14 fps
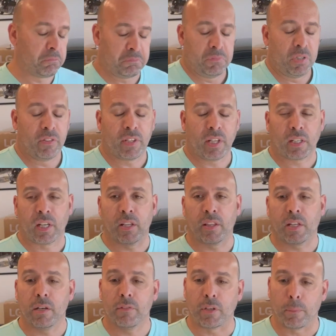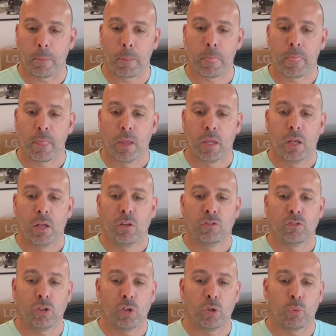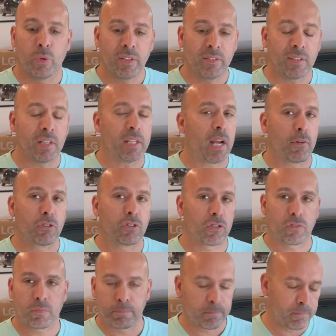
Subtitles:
Didn't think anything of it. So recently I was just